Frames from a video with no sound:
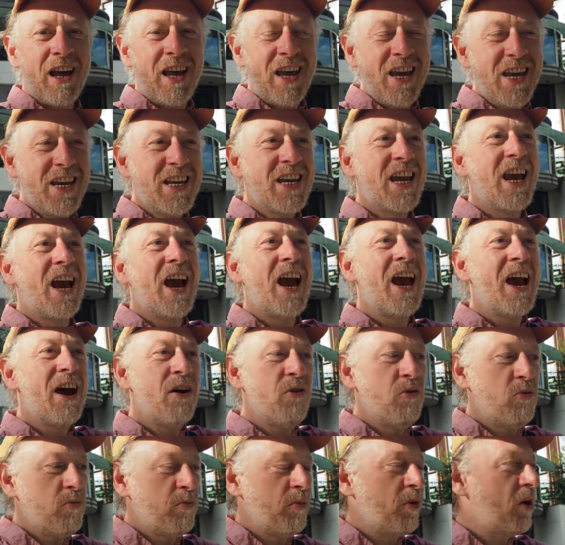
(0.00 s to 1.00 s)
eke it
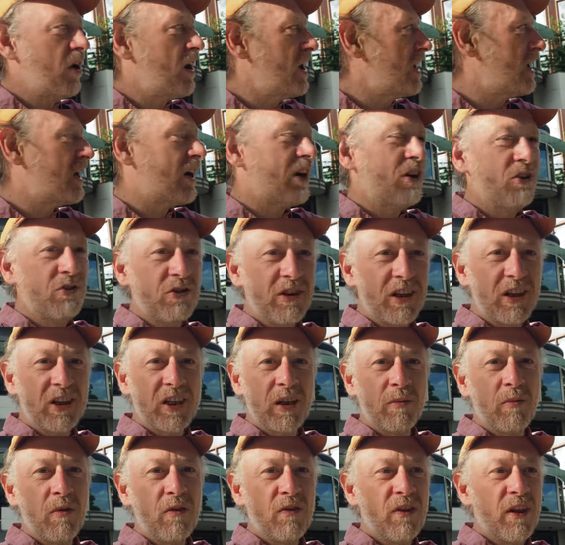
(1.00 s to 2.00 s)
out by including
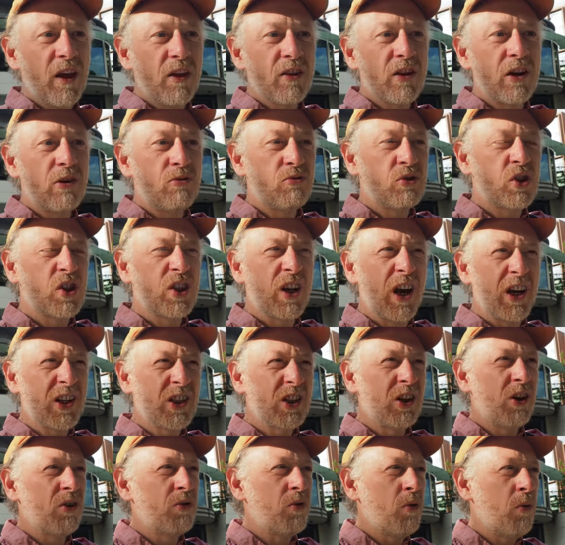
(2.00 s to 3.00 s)
some of the other little
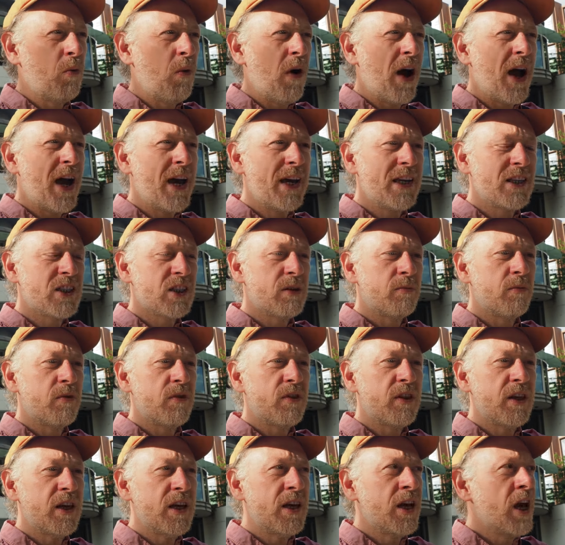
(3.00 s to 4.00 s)
sites along the way, some
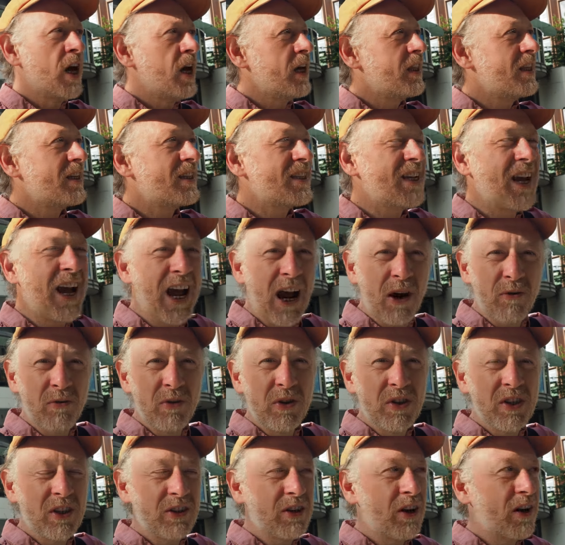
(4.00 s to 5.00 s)
of the
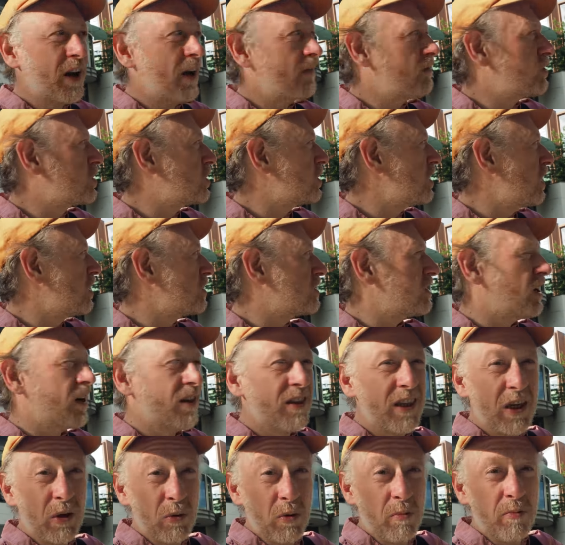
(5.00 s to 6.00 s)
towers that don't have a church. I
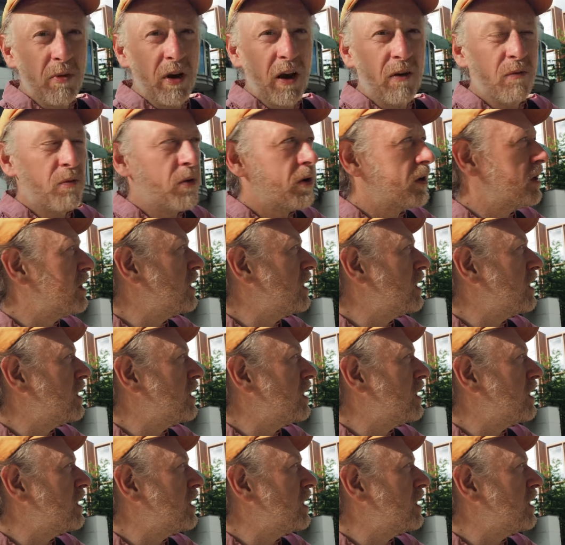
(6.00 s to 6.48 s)
think we might have one